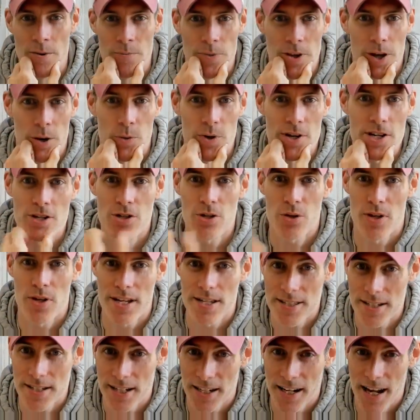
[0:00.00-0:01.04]
And when you do
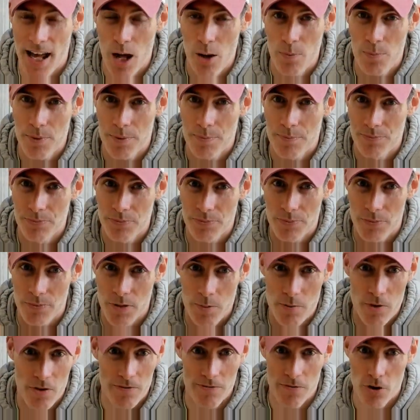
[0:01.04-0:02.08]
this, it can help
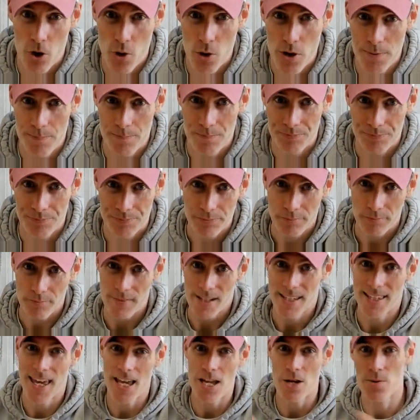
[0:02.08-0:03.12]
you move forward,
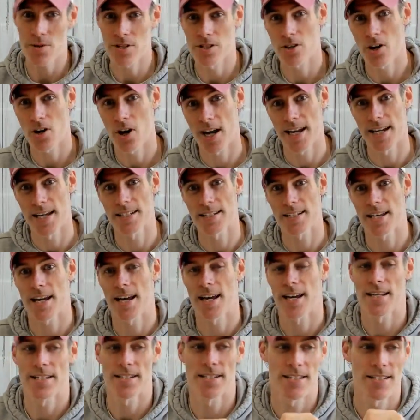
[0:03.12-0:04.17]
get you excited,
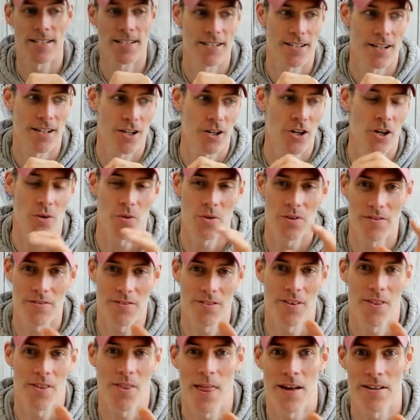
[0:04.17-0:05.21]
and you know,
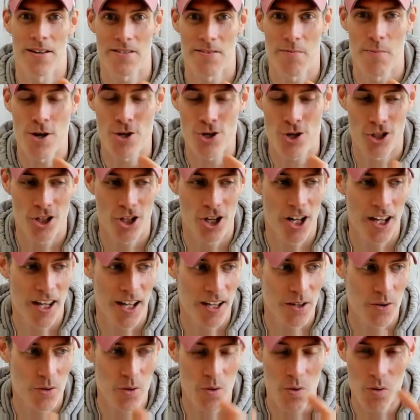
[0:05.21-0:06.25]
as I mentioned
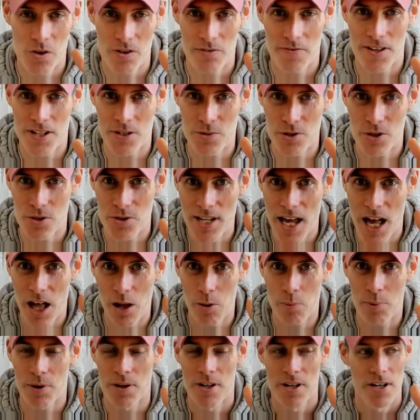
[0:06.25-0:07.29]
earlier, one of the things we do is
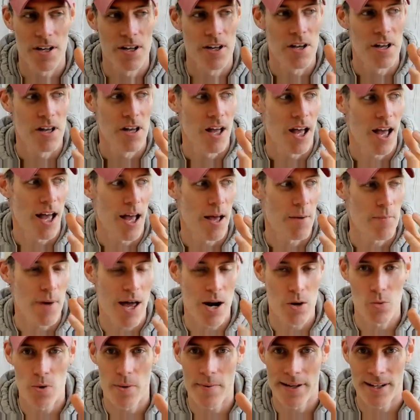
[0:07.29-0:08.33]
help uh,
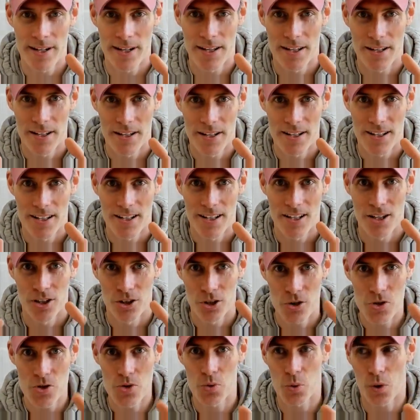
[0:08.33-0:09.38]
men and women
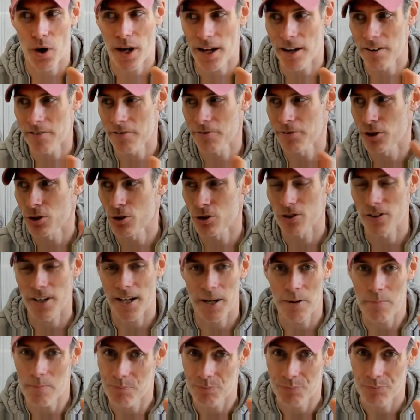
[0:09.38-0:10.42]
lose weight, feel
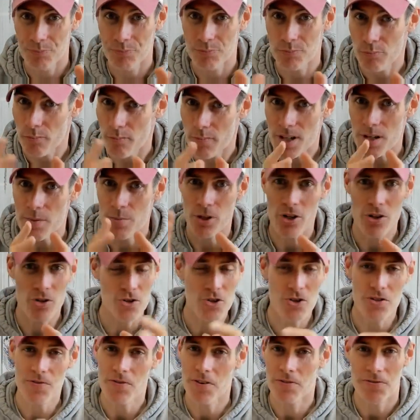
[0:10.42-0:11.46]
great. And not
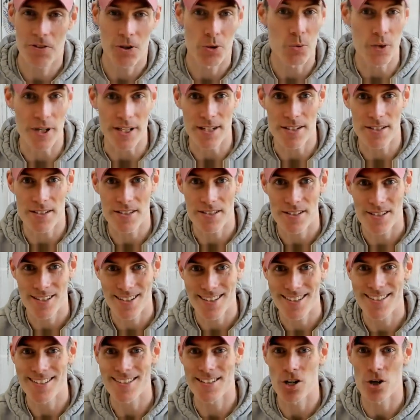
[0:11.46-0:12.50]
just for a few weeks,
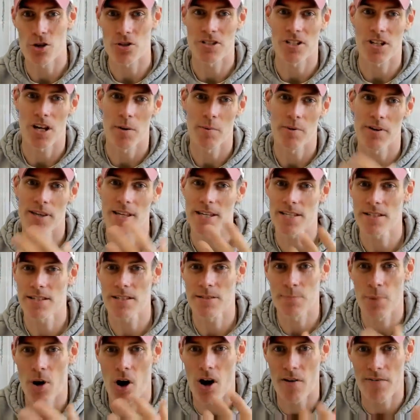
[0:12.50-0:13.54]
this is long term, and this
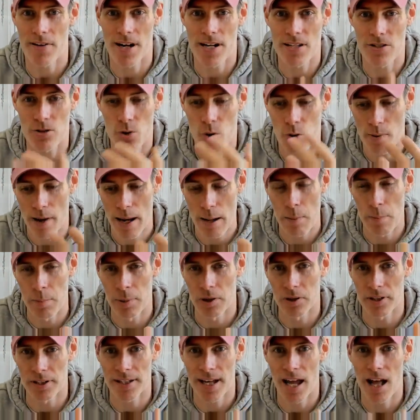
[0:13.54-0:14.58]
is part of it. And it's all about
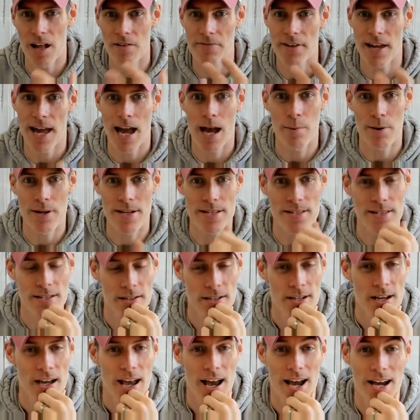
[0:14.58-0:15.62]
building healthy habits
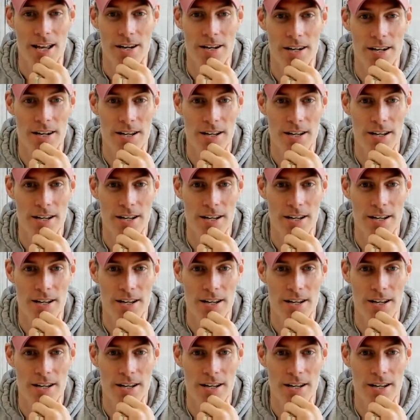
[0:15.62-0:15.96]
and